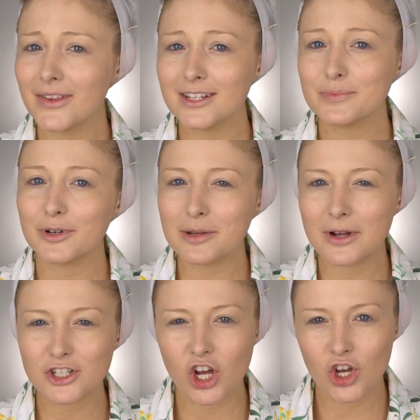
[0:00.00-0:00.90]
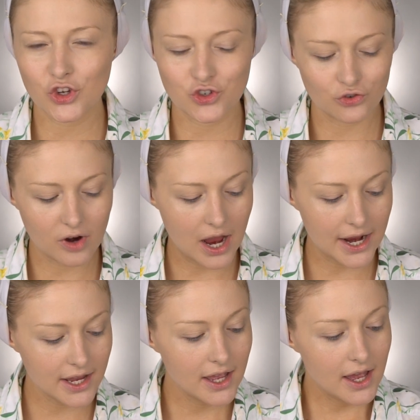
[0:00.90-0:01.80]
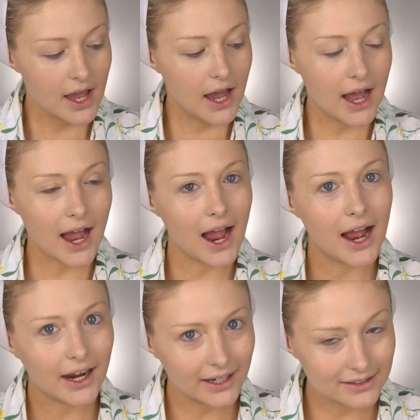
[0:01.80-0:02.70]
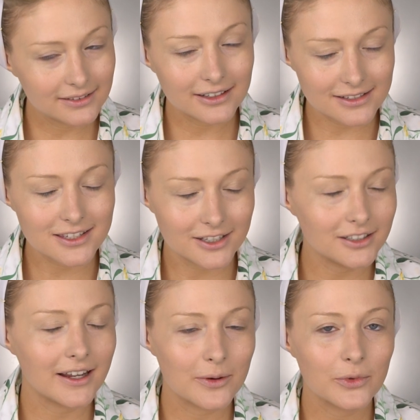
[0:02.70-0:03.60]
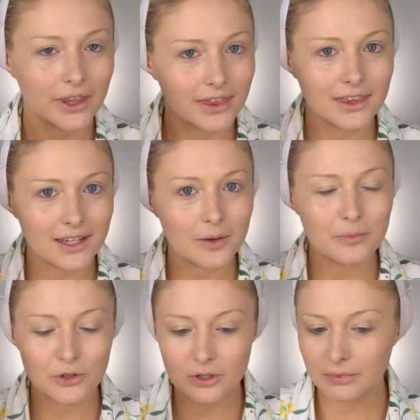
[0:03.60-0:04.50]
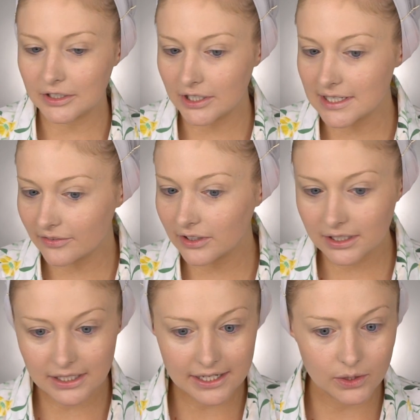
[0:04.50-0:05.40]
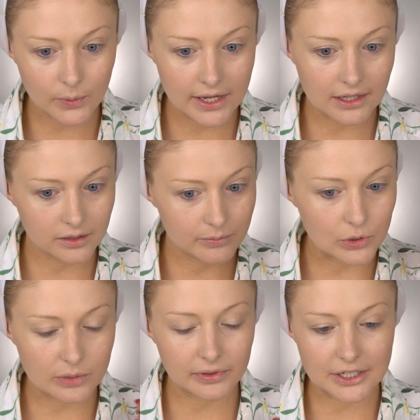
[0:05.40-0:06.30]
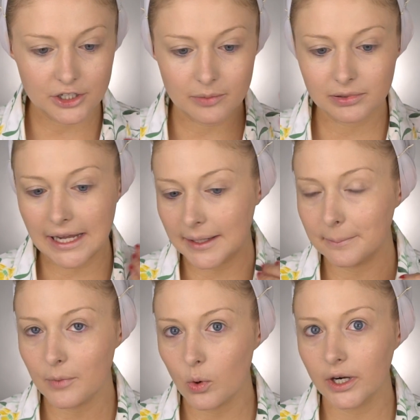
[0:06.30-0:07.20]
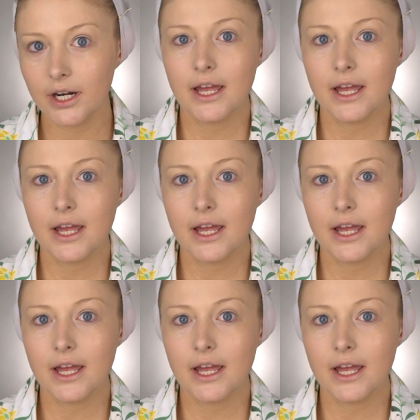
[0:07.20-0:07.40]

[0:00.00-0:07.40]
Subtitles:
that it's pretty much all dry, I still am with the beauty blender. I definitely like the way that the beauty blender applied it more.